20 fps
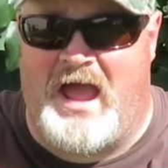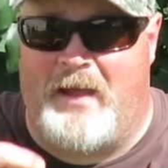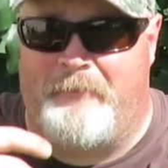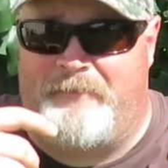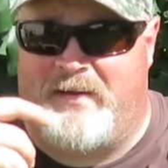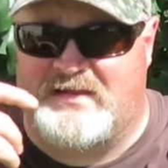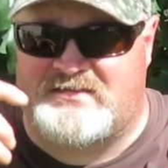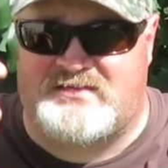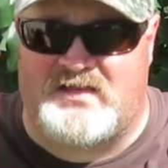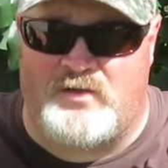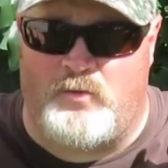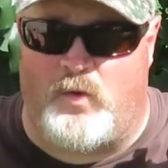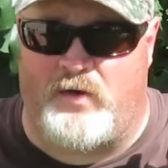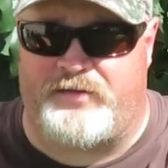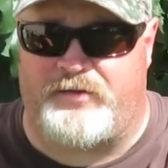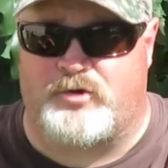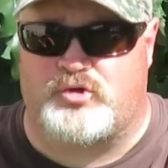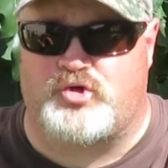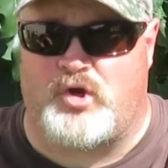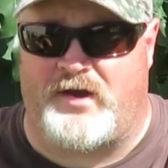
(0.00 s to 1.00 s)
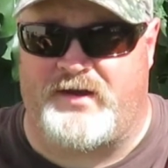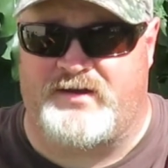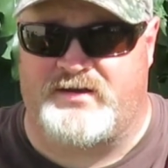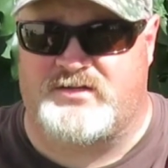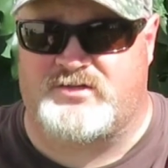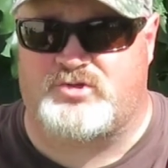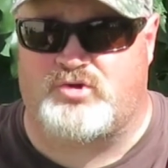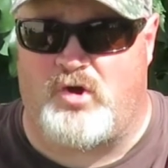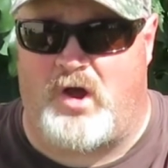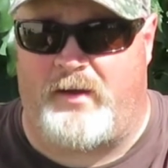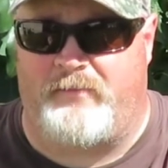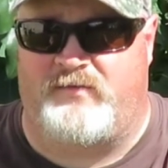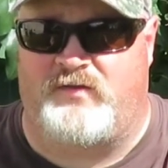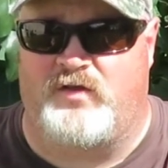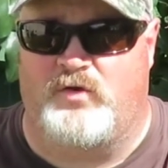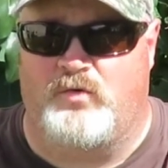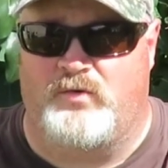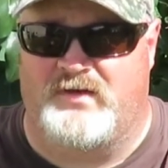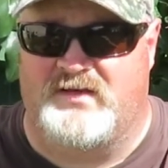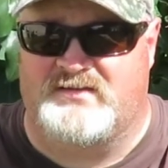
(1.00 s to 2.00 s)
And basically what they're trying to describe
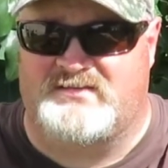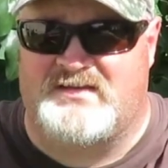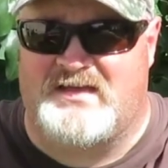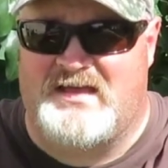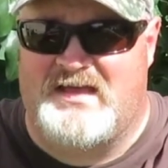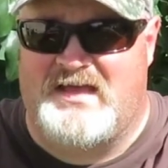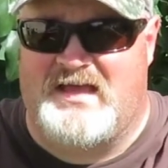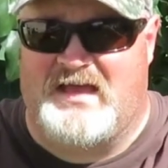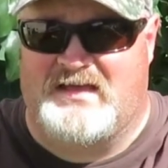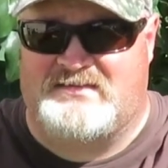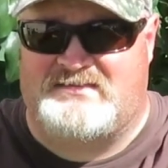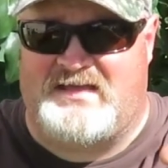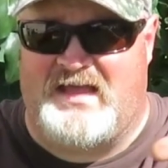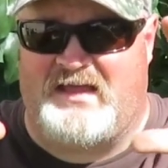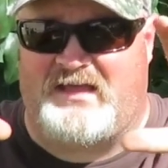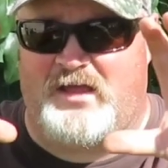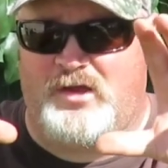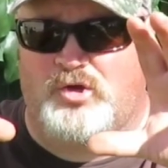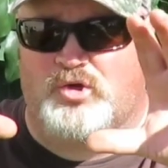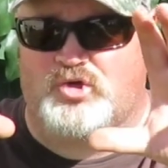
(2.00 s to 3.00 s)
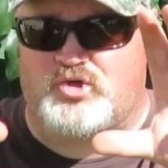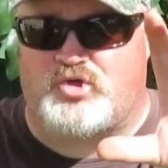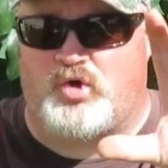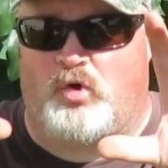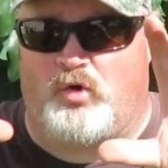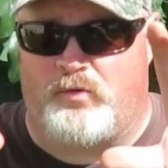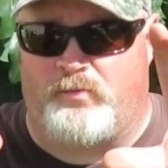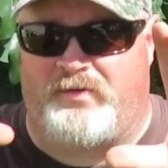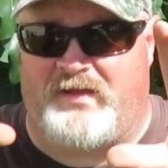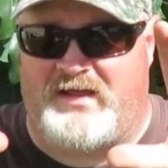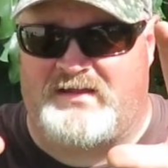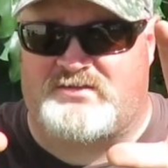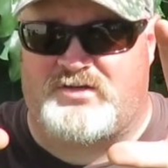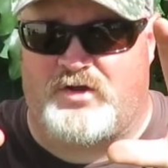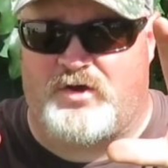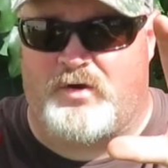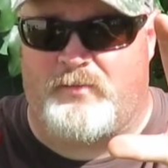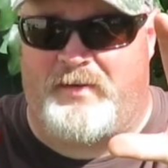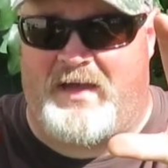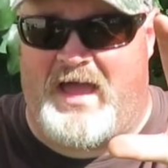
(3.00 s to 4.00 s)
to you is taking your shoulder blades
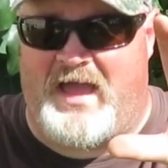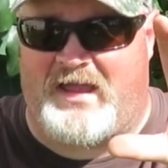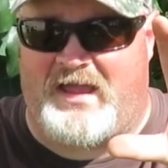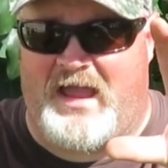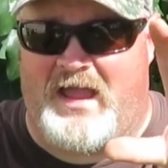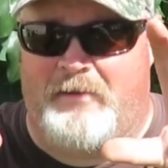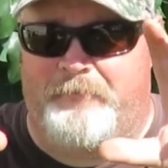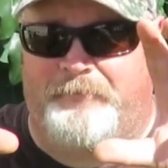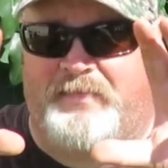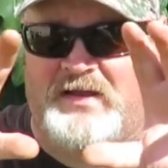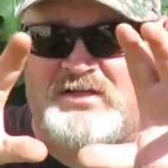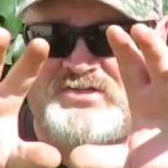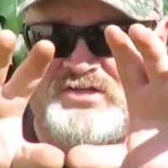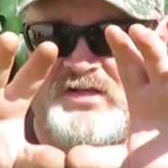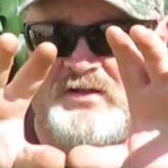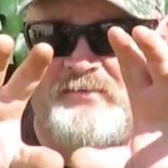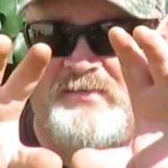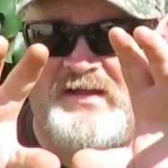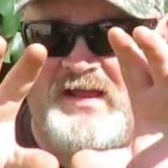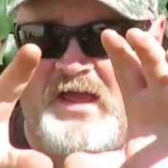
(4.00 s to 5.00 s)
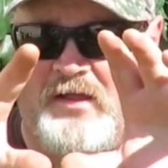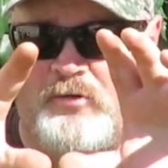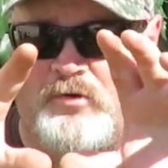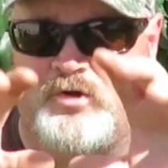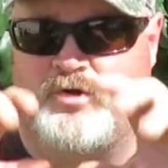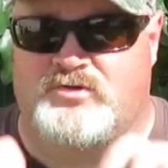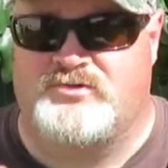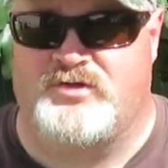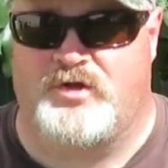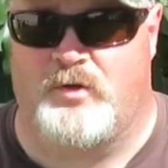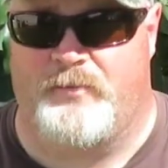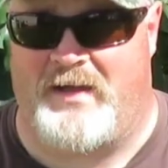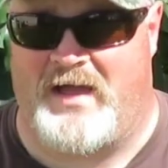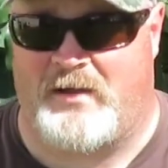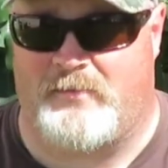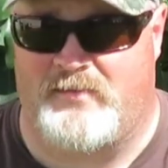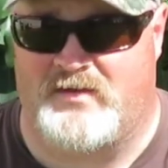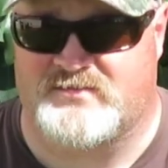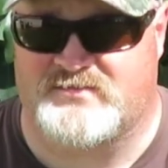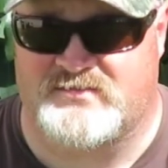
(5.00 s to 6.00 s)
on your back and pinching them together using your
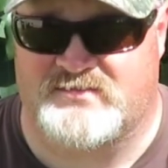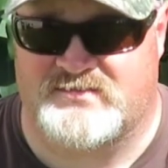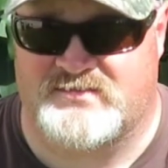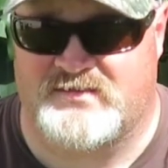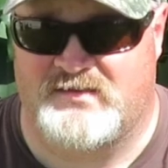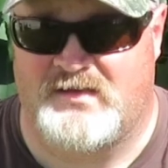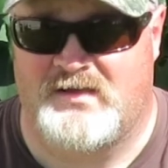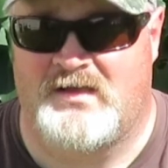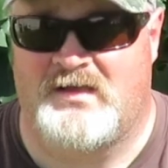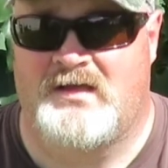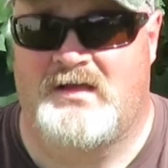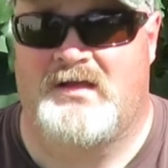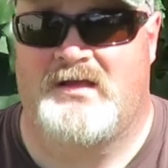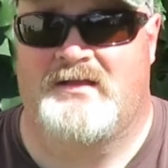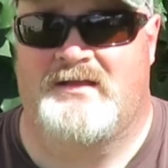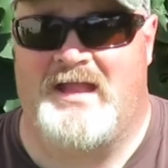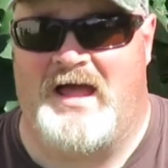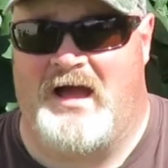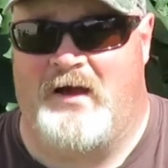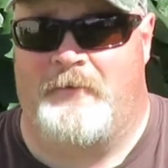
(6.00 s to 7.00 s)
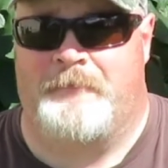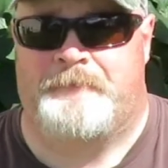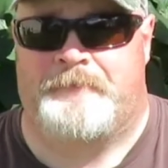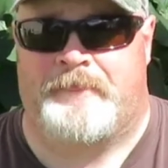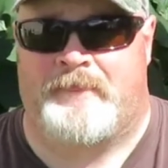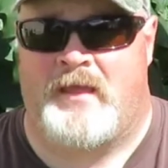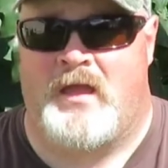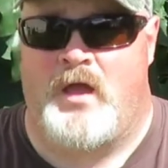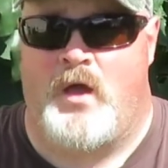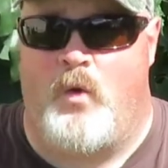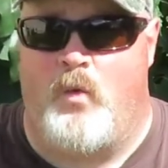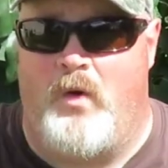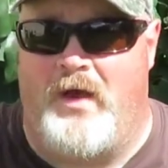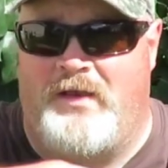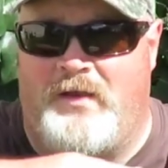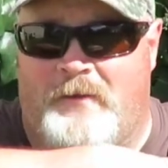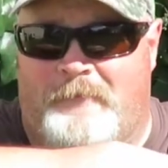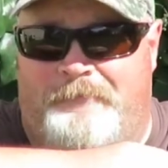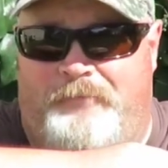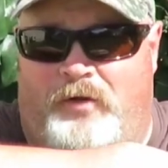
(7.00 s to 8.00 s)
back muscles. Now,
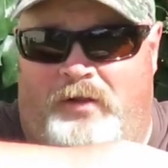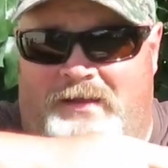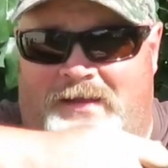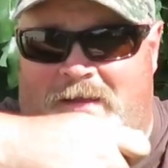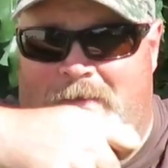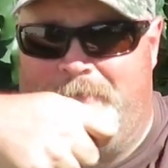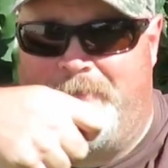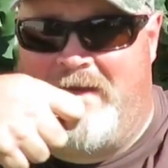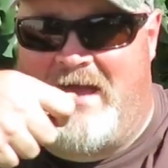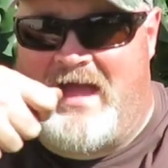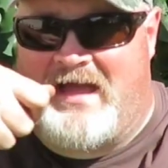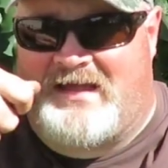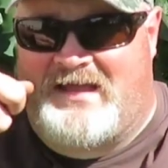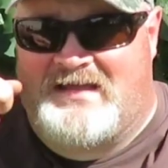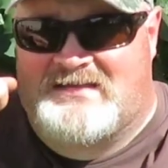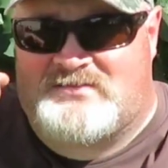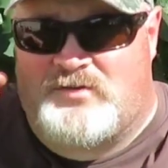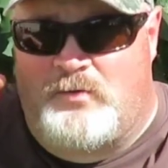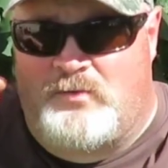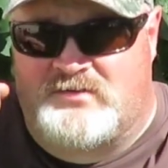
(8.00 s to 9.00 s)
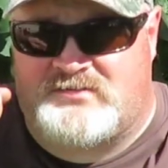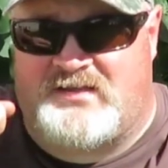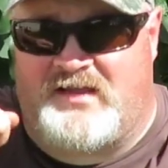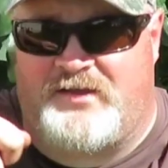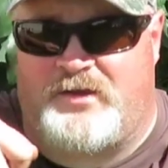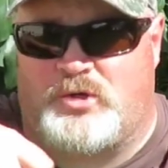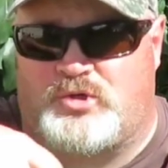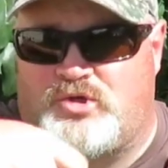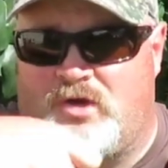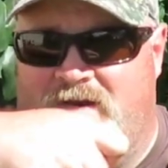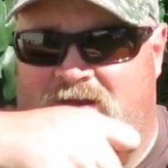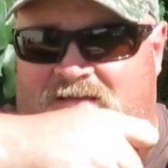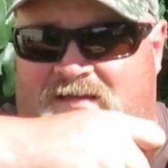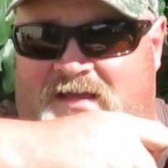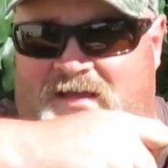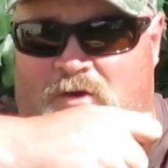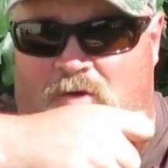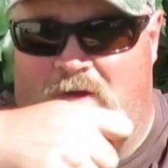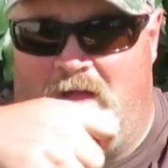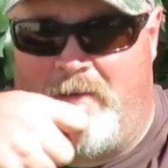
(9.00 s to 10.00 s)
when you're pulling it back, it's almost like you're trying to
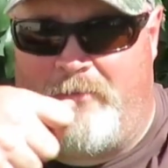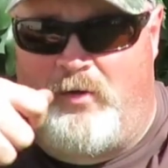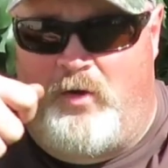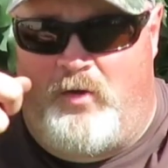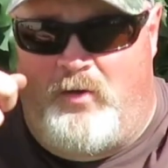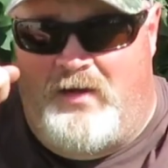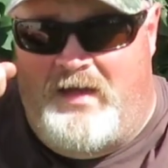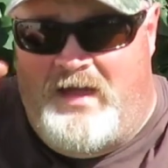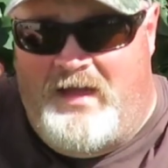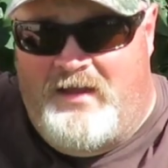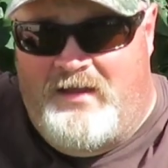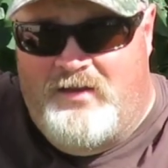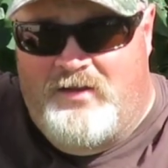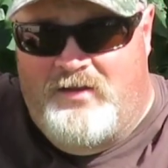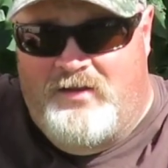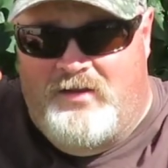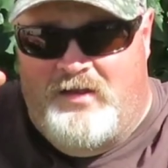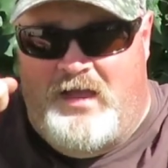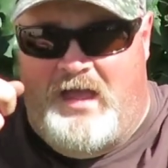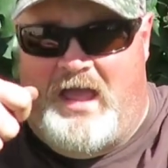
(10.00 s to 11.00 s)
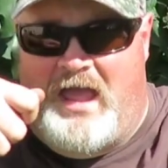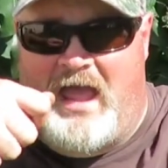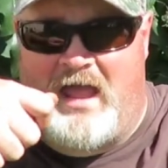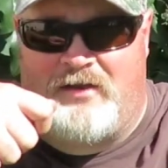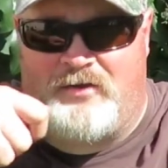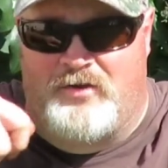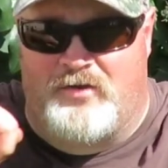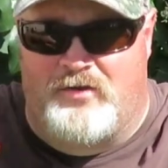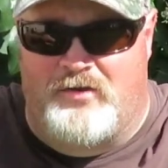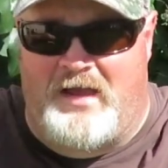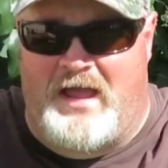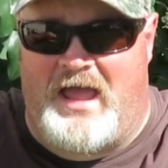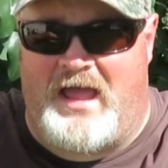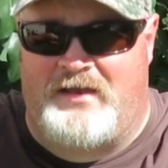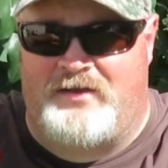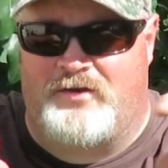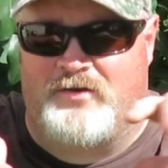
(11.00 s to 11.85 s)
take your elbow and your